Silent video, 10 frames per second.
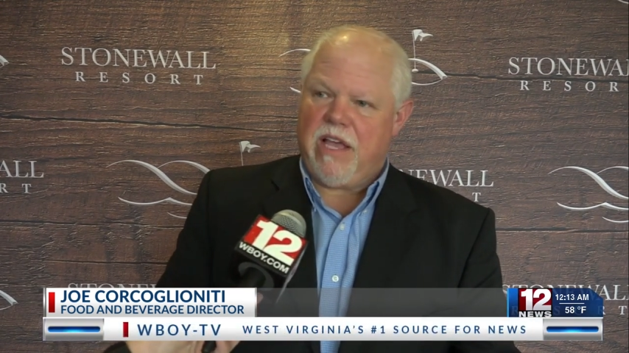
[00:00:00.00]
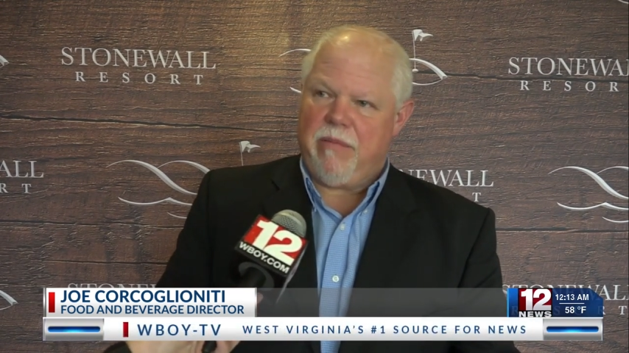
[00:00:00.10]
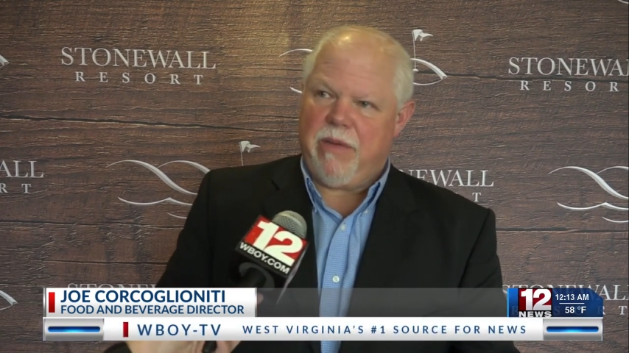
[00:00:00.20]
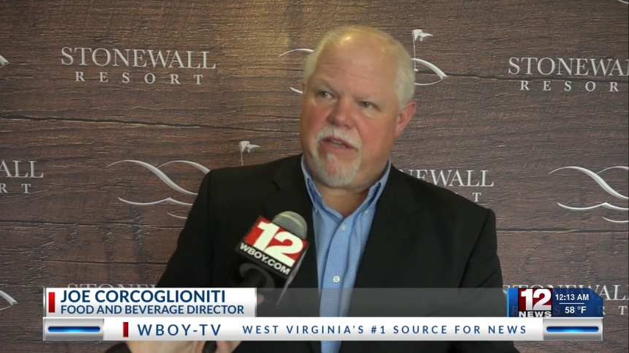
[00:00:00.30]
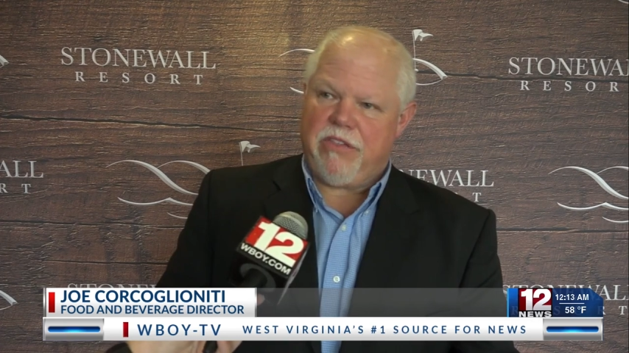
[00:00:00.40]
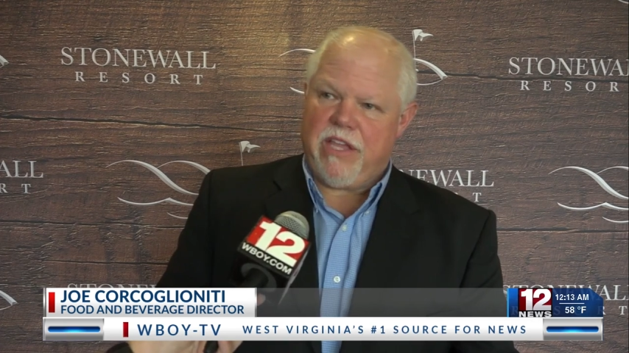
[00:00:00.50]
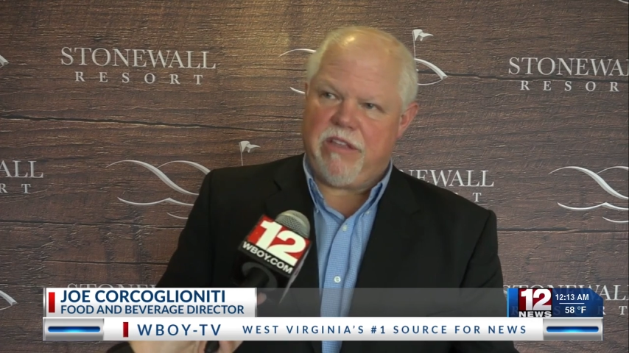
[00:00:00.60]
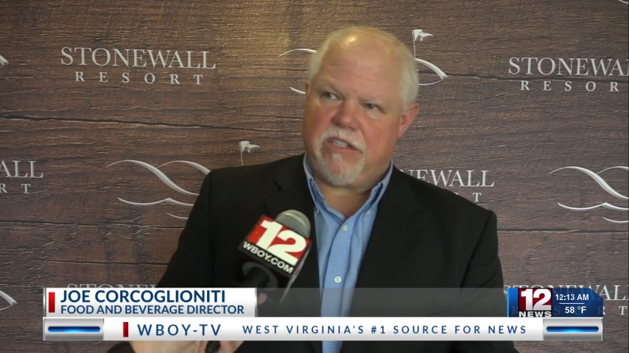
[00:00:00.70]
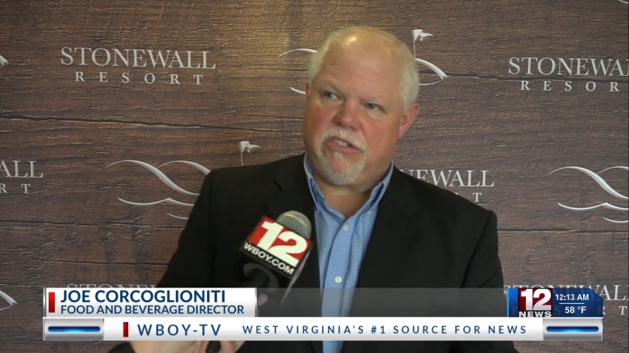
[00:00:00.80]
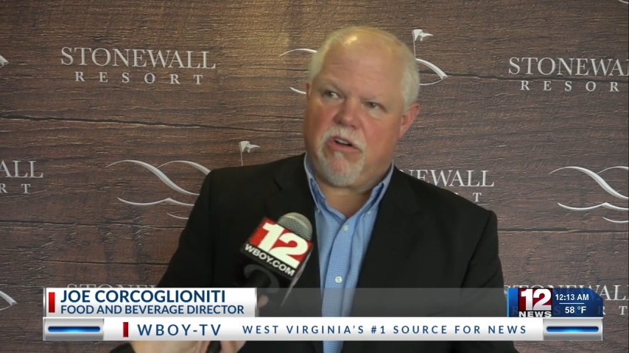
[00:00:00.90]
a big
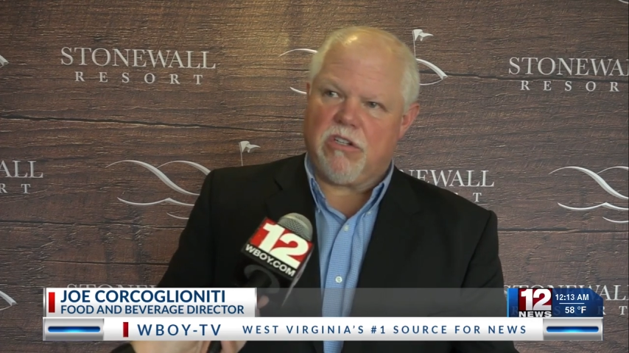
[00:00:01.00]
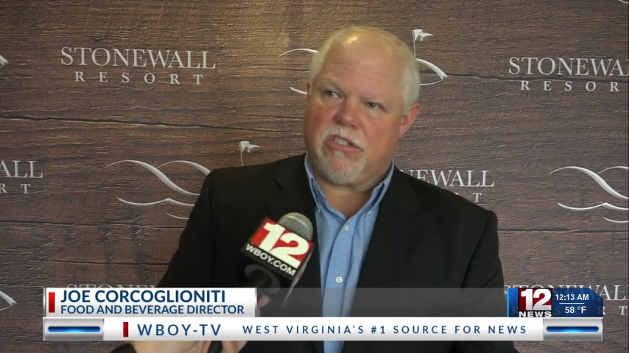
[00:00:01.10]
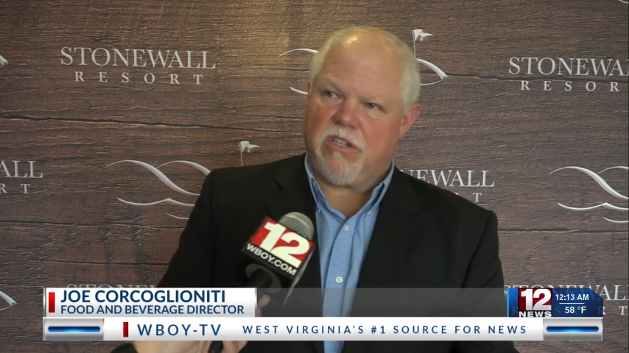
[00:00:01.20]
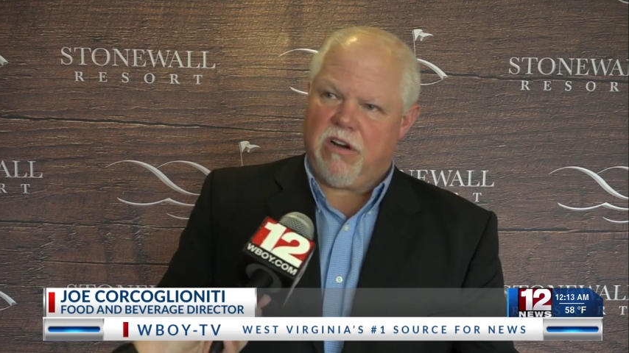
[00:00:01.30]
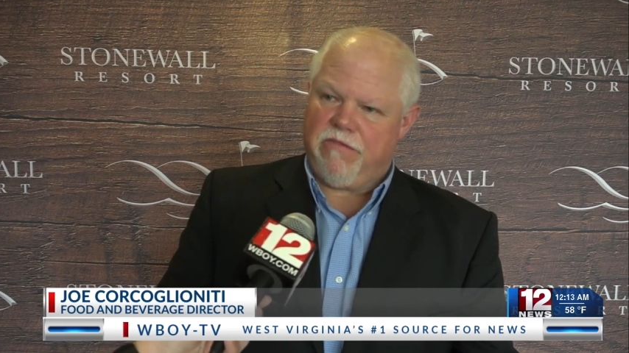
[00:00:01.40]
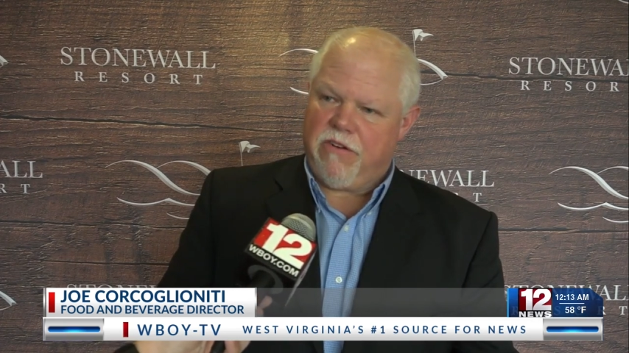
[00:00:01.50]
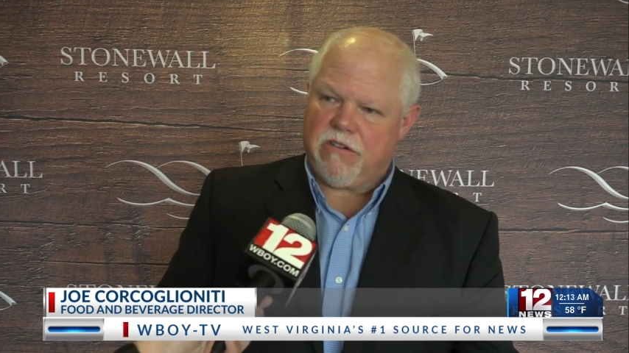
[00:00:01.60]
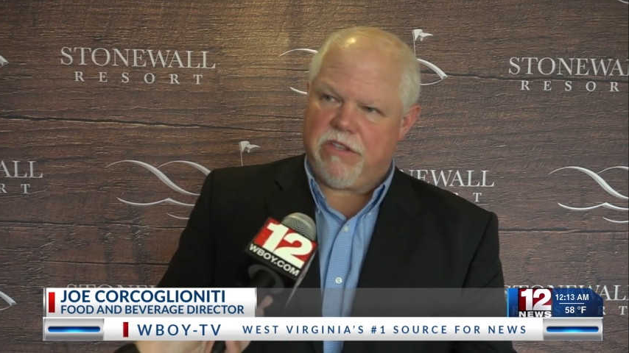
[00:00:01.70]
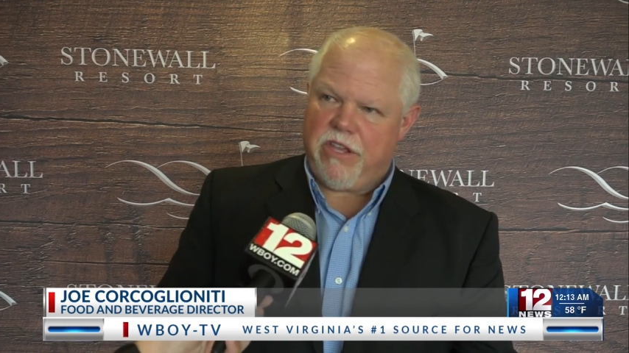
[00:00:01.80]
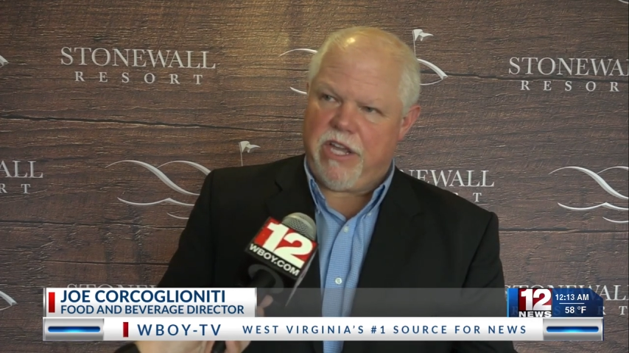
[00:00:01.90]
thing that starts our
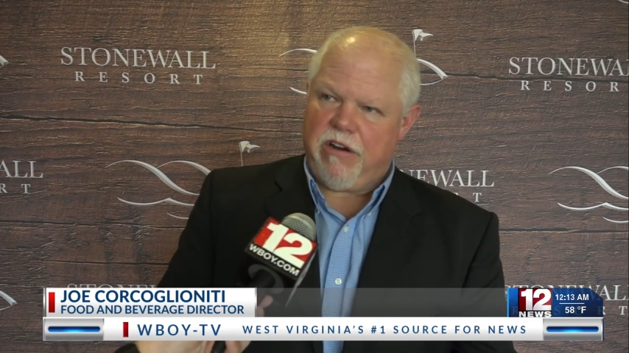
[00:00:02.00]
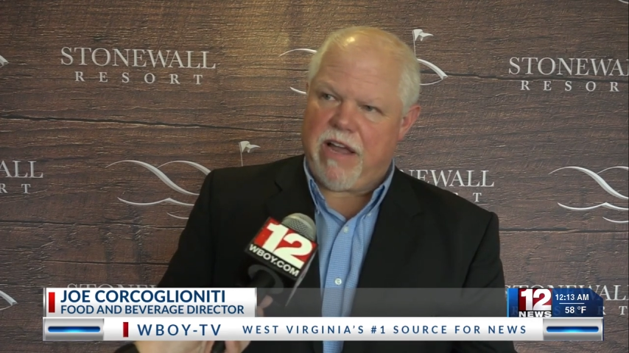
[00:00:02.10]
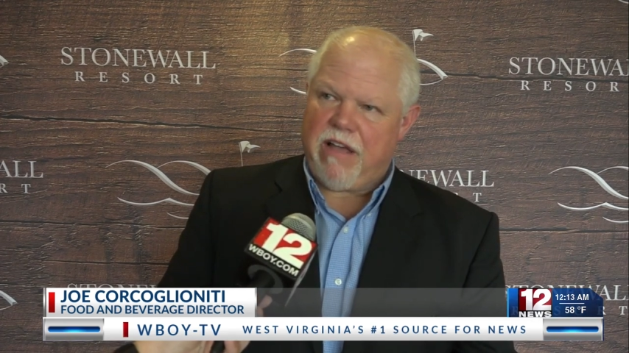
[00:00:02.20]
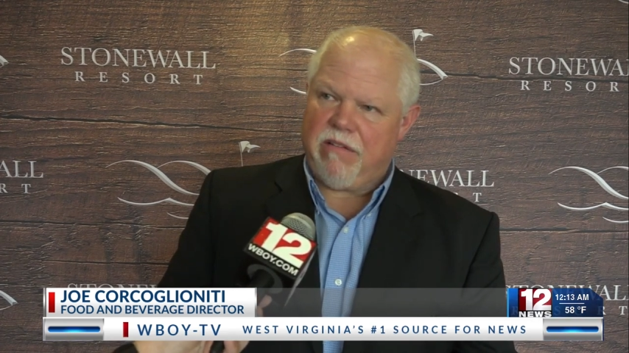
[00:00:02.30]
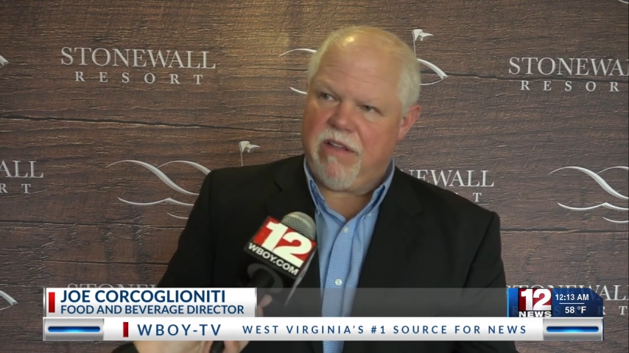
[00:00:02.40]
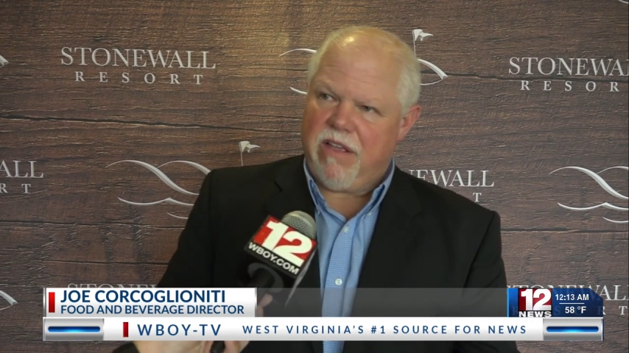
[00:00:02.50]
first of the year out,